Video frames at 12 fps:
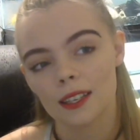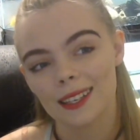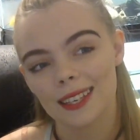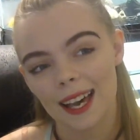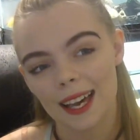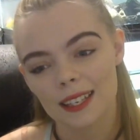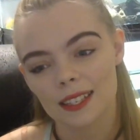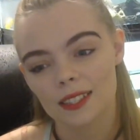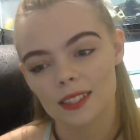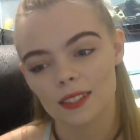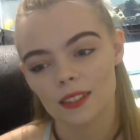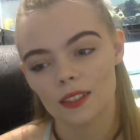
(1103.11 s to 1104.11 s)

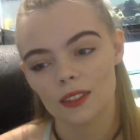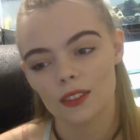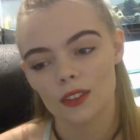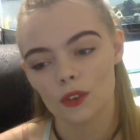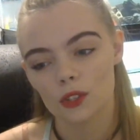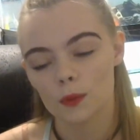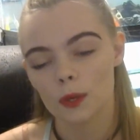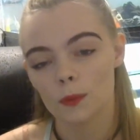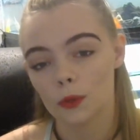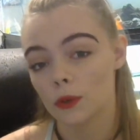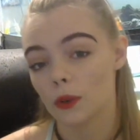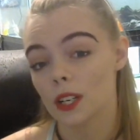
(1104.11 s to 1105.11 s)
get those
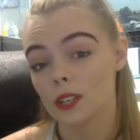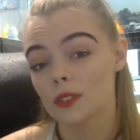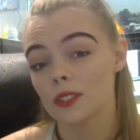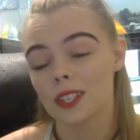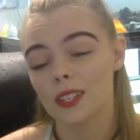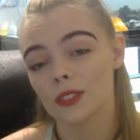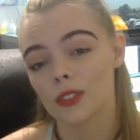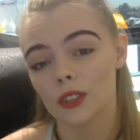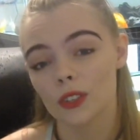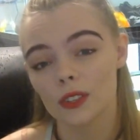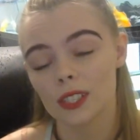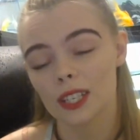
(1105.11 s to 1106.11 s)
people who are interested in
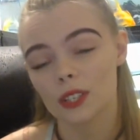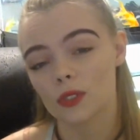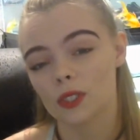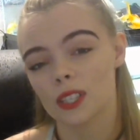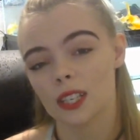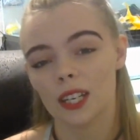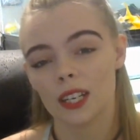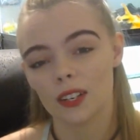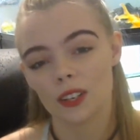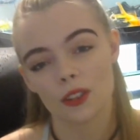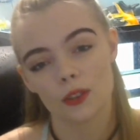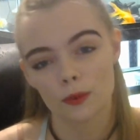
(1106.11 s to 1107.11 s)
turtles interested in
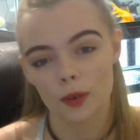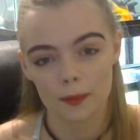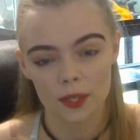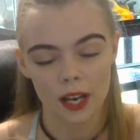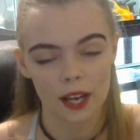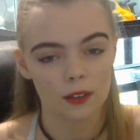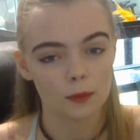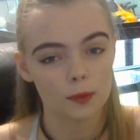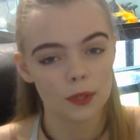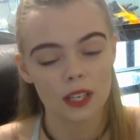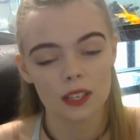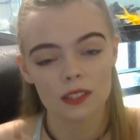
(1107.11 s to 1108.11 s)
another reptile,
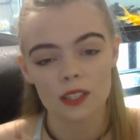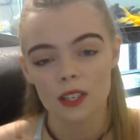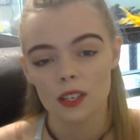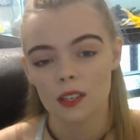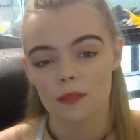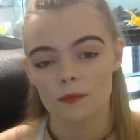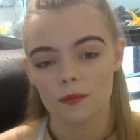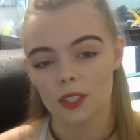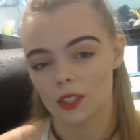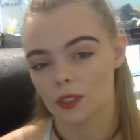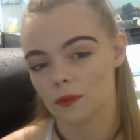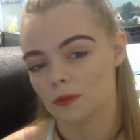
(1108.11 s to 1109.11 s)
because, you know,